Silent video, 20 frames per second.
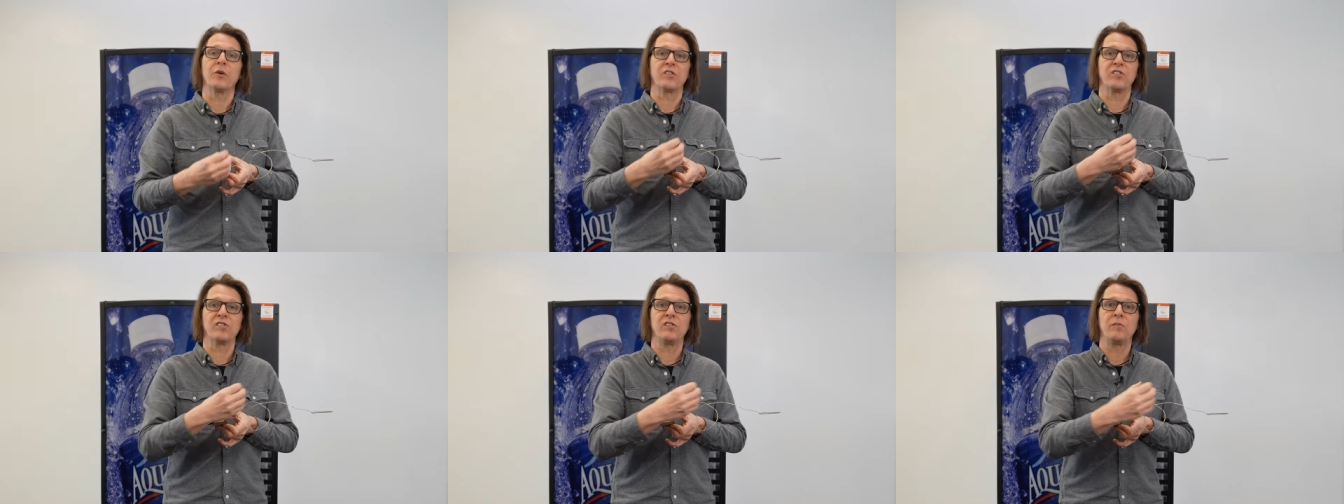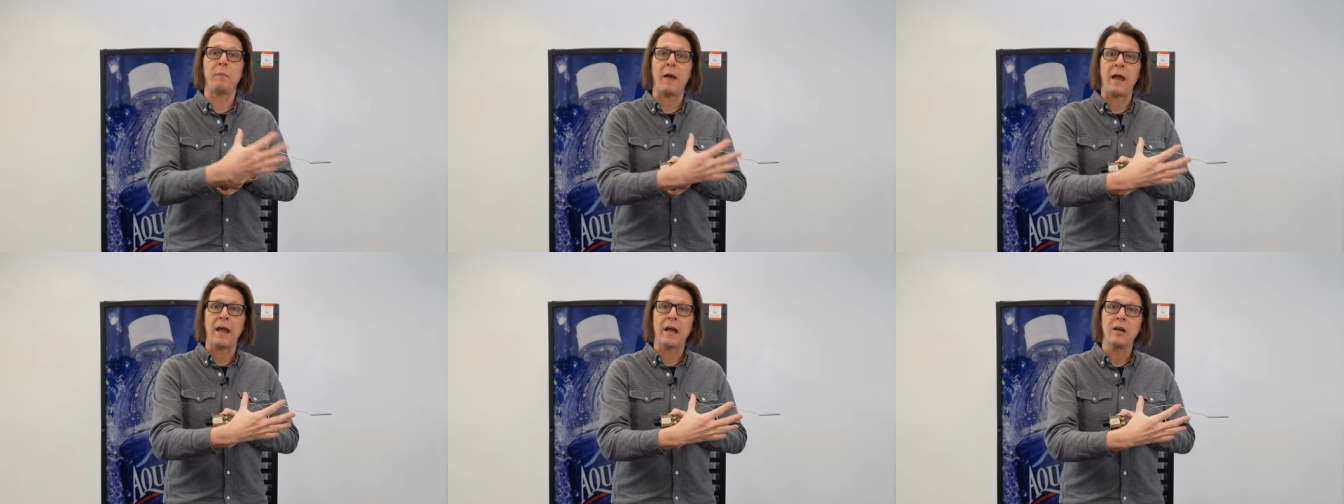
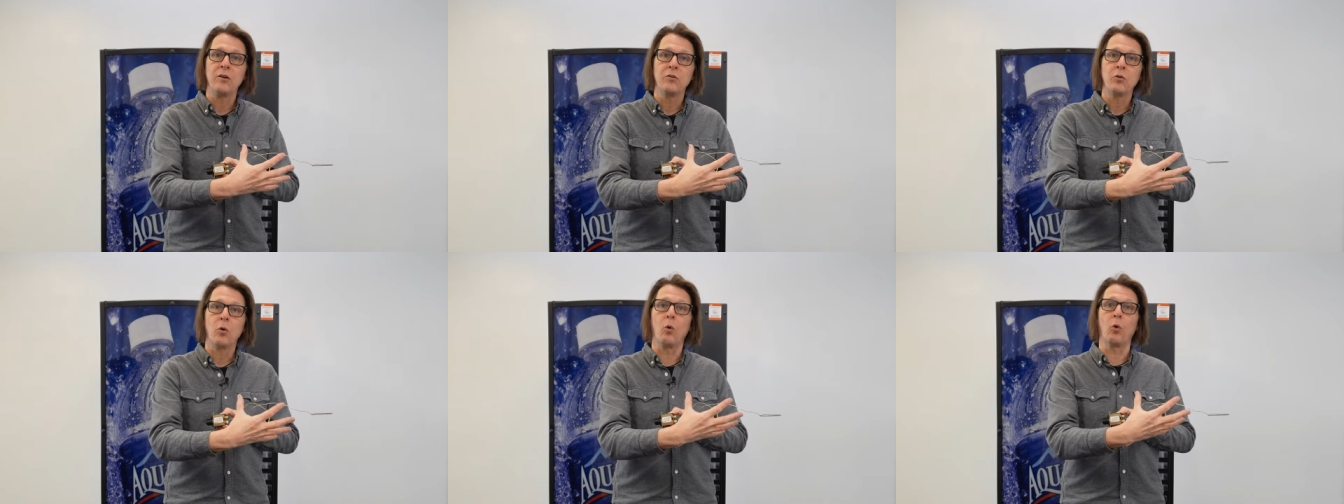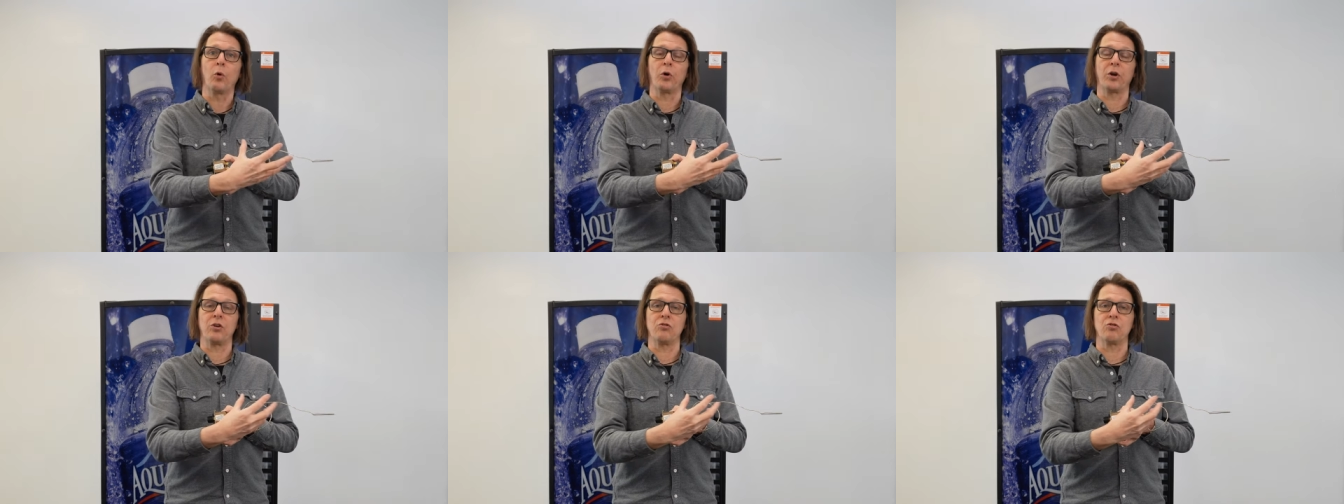expand
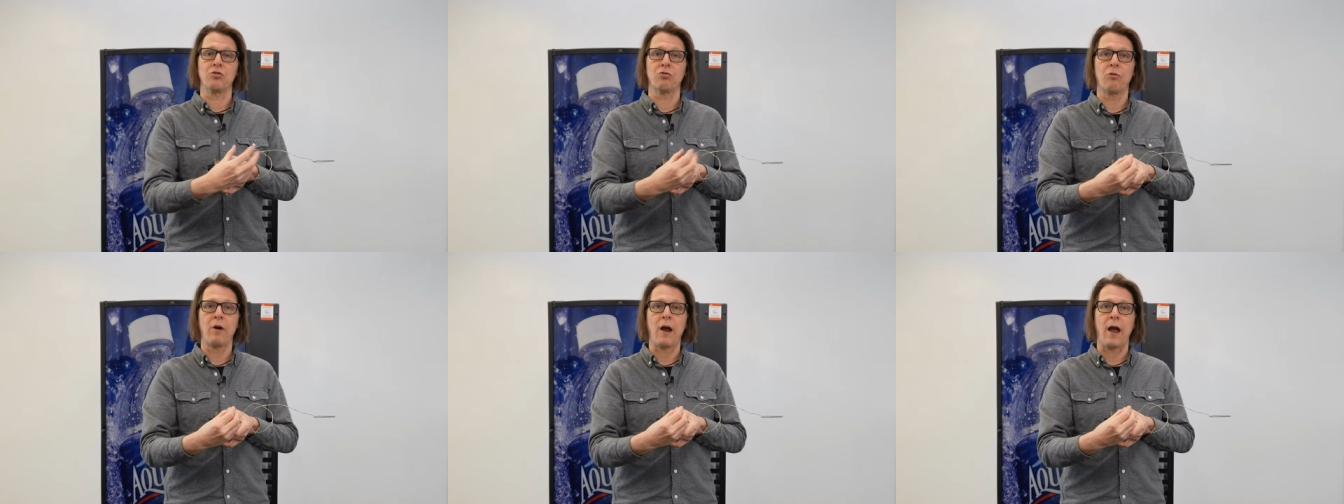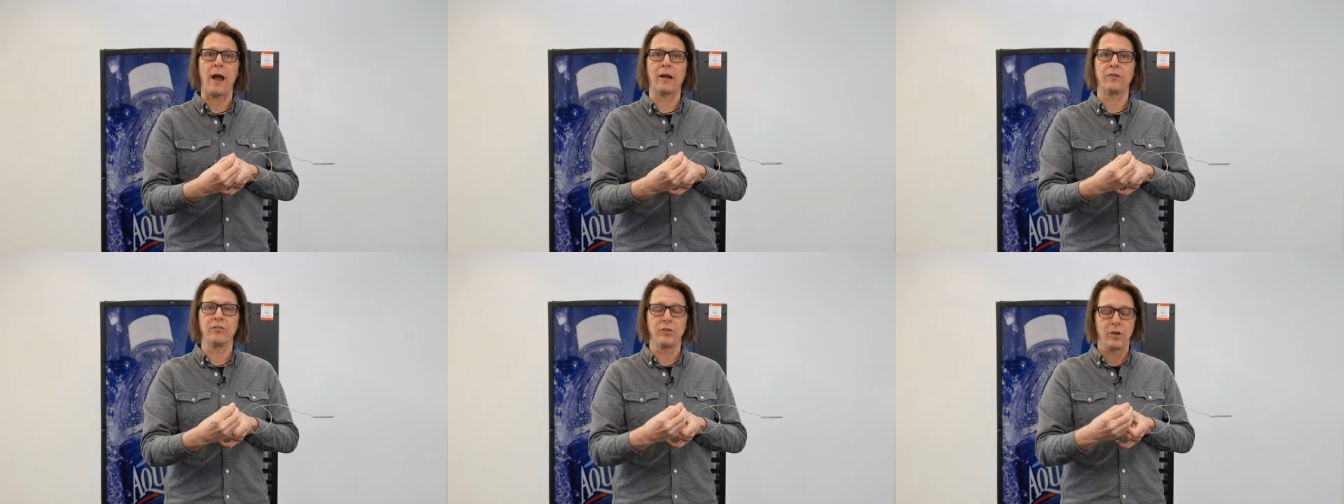or
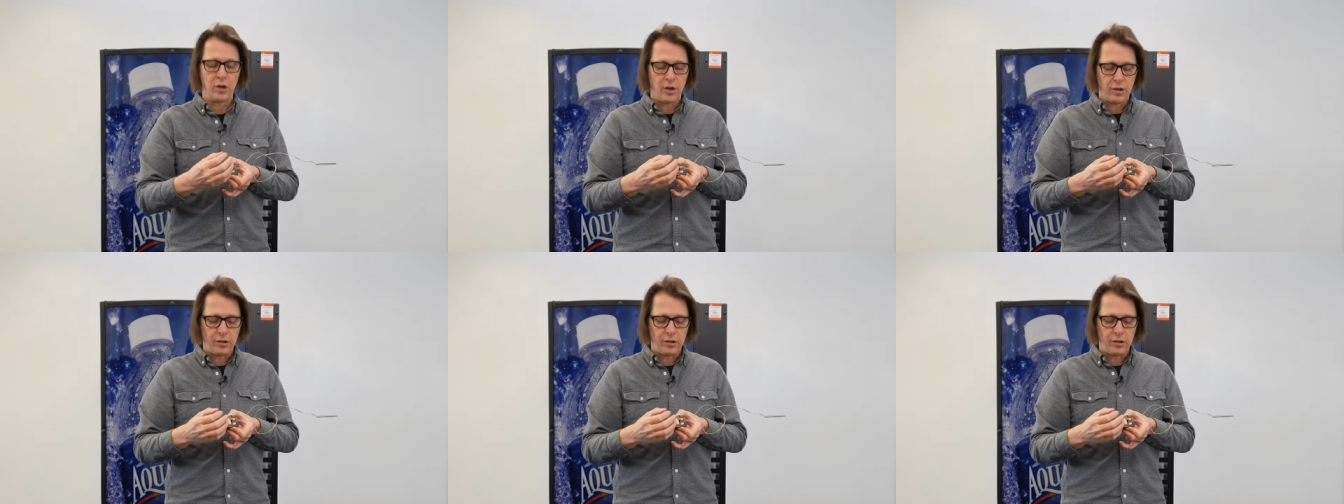contract,